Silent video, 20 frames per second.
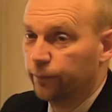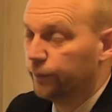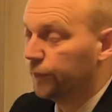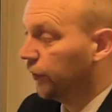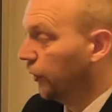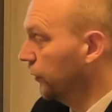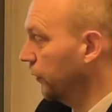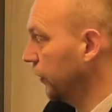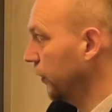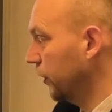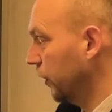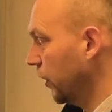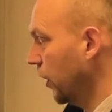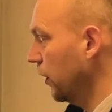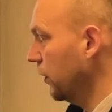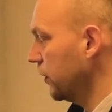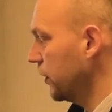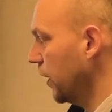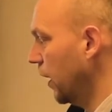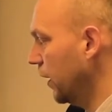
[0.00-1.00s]
So the
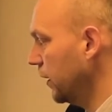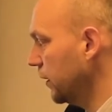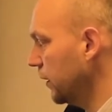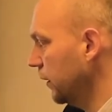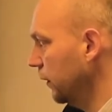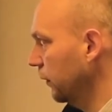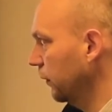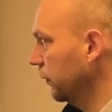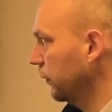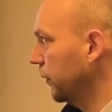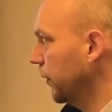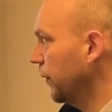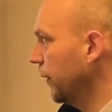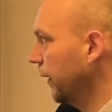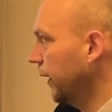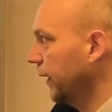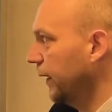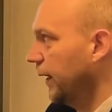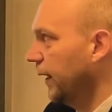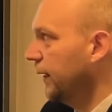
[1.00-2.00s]
girls are still doing
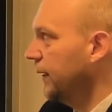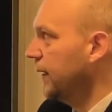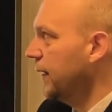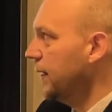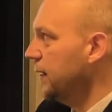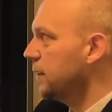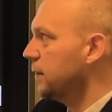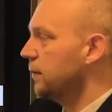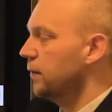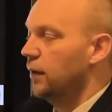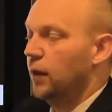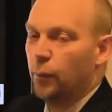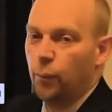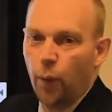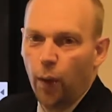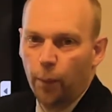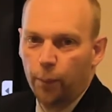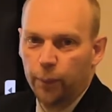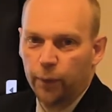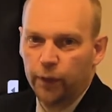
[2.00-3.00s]
it, and it is a
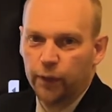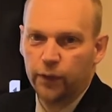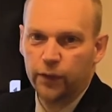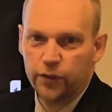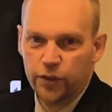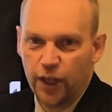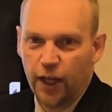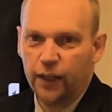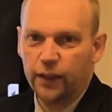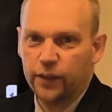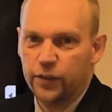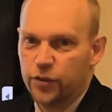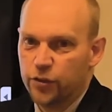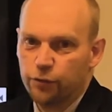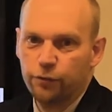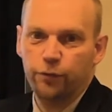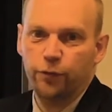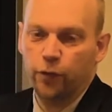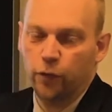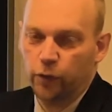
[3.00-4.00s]
popular challenge
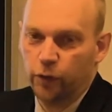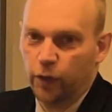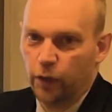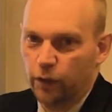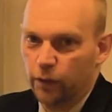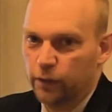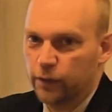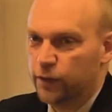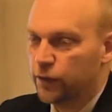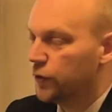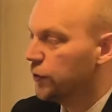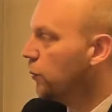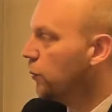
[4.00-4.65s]
for girls as